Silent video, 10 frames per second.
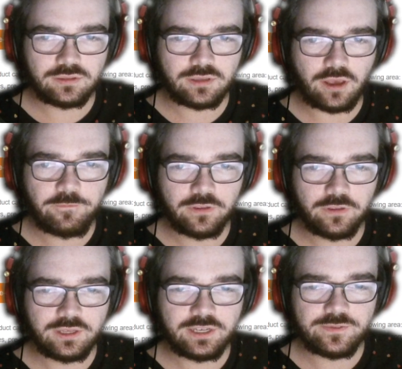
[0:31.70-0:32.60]
I feel
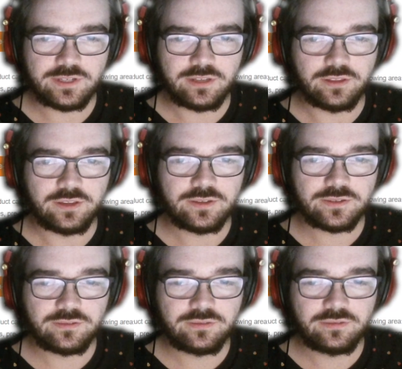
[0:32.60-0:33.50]
like I've seen this,
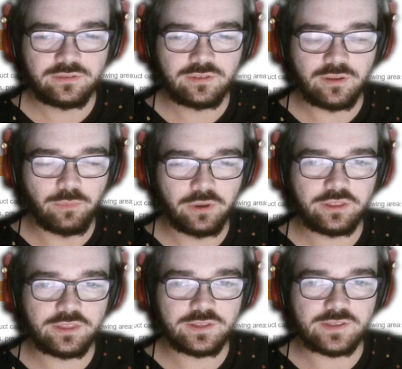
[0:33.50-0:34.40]
but at
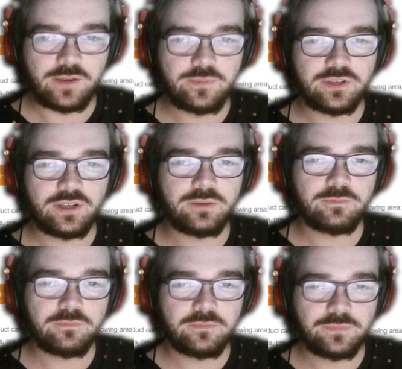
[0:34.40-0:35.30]
the same time,
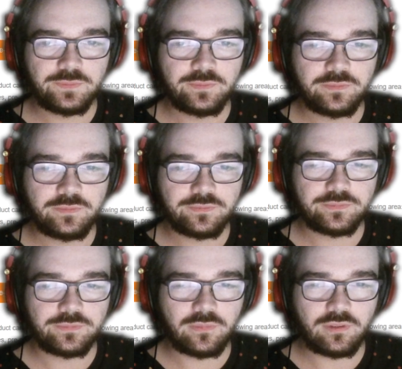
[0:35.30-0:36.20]

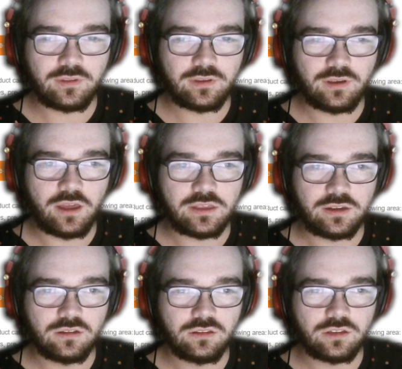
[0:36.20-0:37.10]
I think a
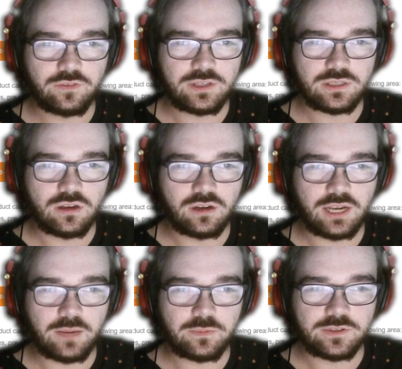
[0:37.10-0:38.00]
lot of these
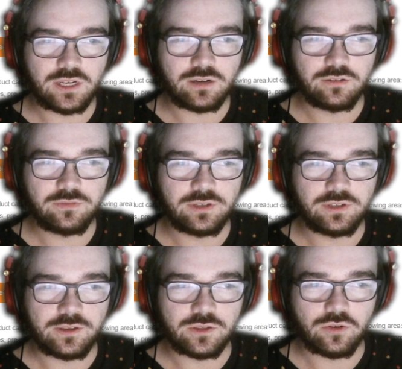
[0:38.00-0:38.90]
Cardcaptor Sakura
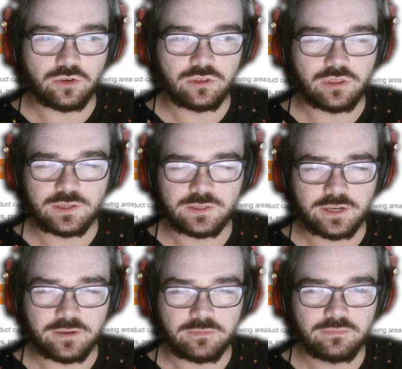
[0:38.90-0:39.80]
figures look the
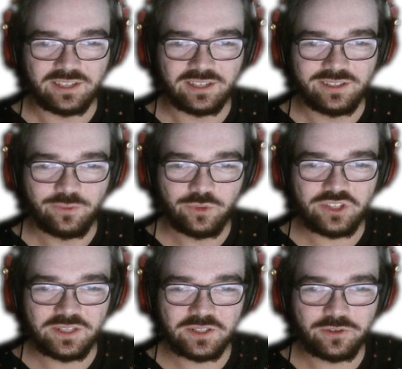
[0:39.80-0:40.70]
same, which
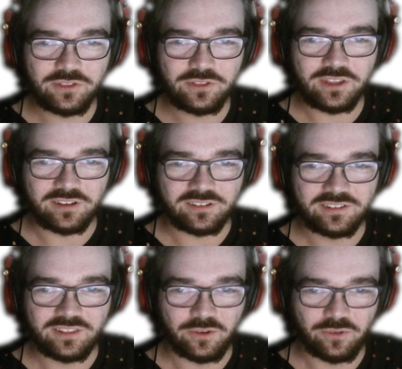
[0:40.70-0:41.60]
is a good thing.
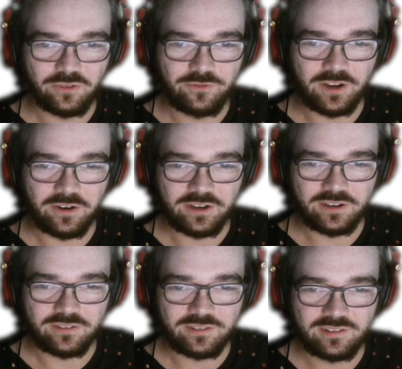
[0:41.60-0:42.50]
They're all
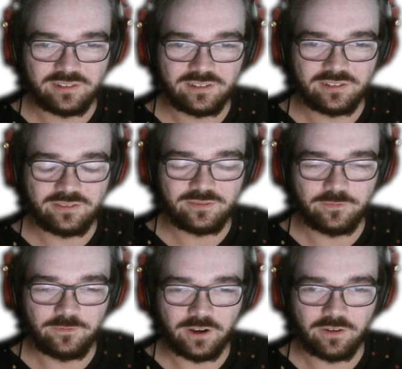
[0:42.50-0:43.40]
very,
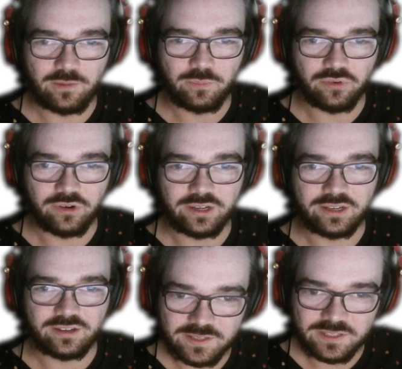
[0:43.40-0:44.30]
very pretty.
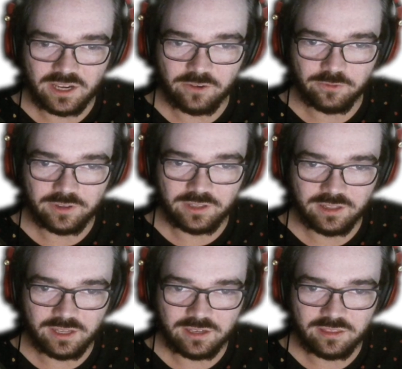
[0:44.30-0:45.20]
I really
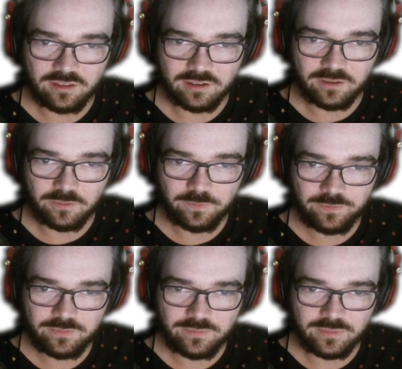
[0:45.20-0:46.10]
like the
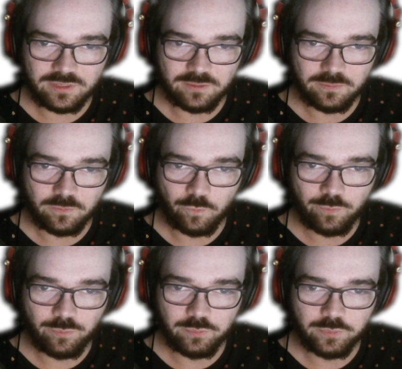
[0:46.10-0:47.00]

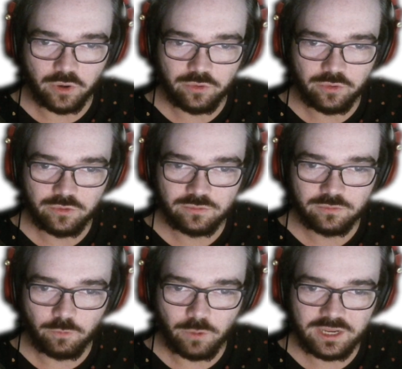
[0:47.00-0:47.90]
bow
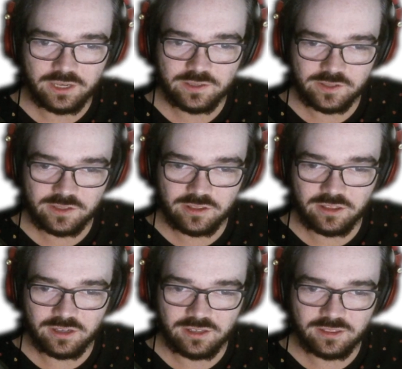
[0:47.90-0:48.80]
wings
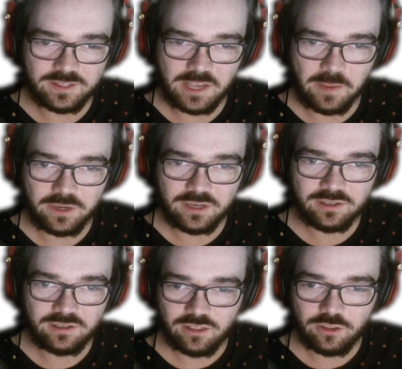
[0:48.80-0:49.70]
thing that's
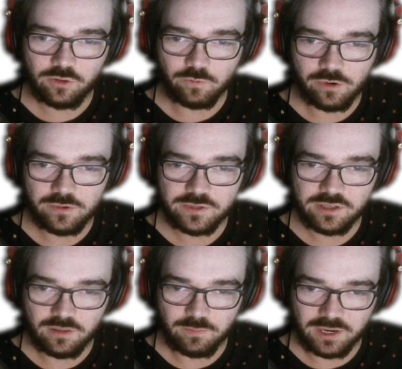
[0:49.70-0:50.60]
happening. The roses on
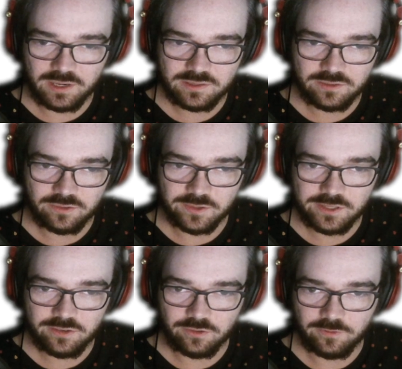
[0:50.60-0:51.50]
the base
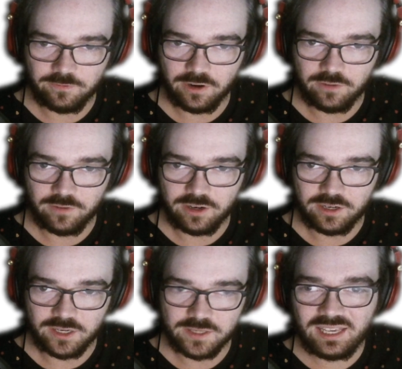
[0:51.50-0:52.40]
also look very, very
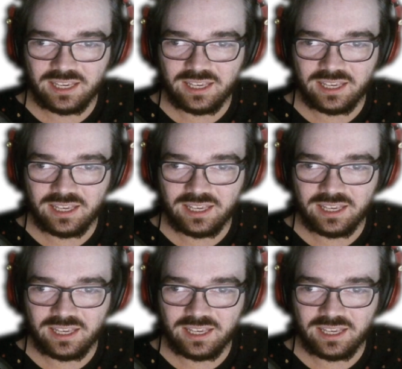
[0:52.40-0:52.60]
nice.